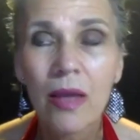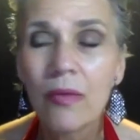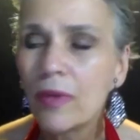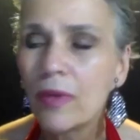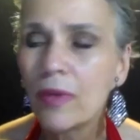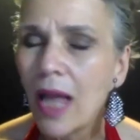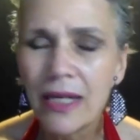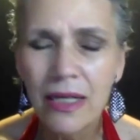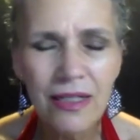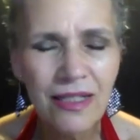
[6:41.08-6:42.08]
The
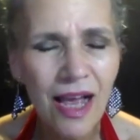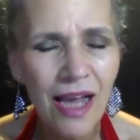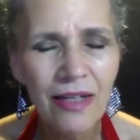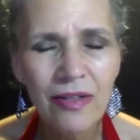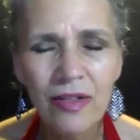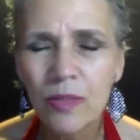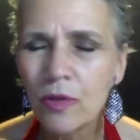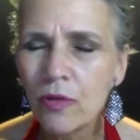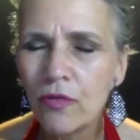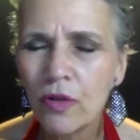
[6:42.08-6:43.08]
lighting design is
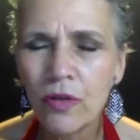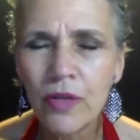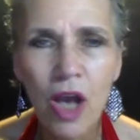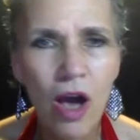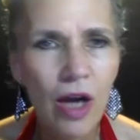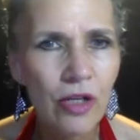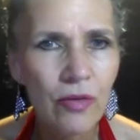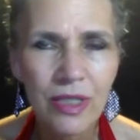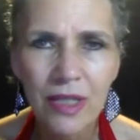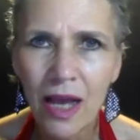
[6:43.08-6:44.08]
beautiful. The audio
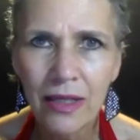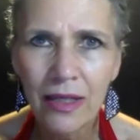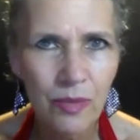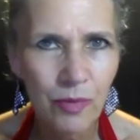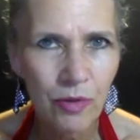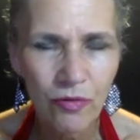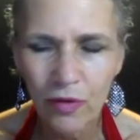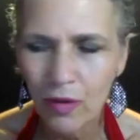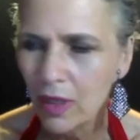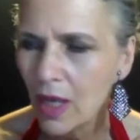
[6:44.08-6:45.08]
design is
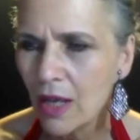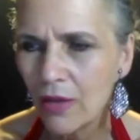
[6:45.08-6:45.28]
beautiful.